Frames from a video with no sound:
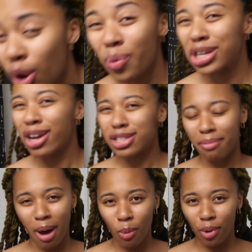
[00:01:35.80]
So when y'all saw
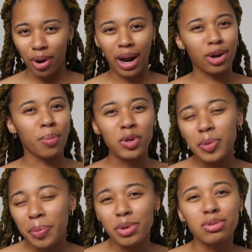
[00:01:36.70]
my water, I know most
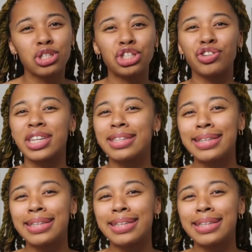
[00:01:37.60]
people usually drink